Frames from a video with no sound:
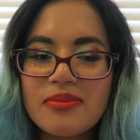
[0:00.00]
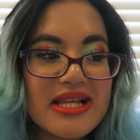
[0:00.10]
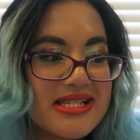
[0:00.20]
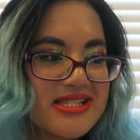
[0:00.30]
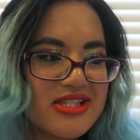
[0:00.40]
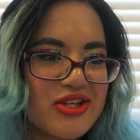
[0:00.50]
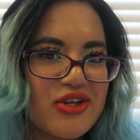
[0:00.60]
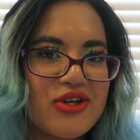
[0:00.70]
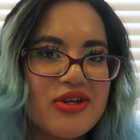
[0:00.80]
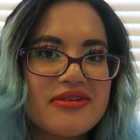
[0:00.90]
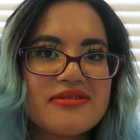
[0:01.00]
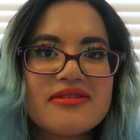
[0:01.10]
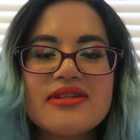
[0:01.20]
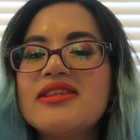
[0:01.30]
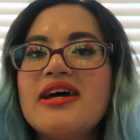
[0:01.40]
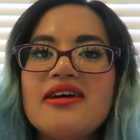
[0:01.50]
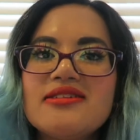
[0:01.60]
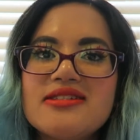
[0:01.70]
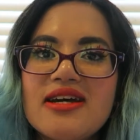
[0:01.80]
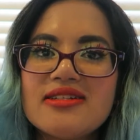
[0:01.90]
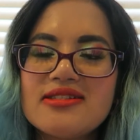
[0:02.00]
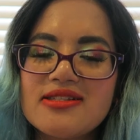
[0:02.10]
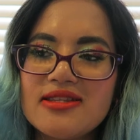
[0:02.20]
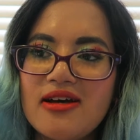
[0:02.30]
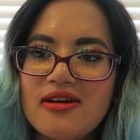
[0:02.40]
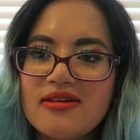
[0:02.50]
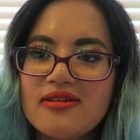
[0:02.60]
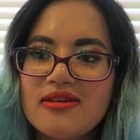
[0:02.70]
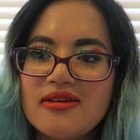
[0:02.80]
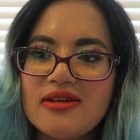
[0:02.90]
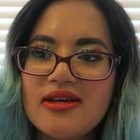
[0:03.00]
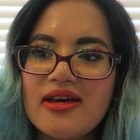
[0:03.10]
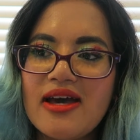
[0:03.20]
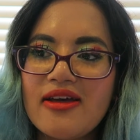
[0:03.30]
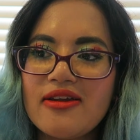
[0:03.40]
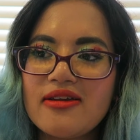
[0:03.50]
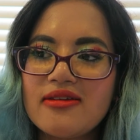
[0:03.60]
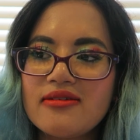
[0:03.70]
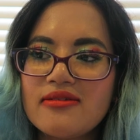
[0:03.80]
bless you, that Dad's lung had,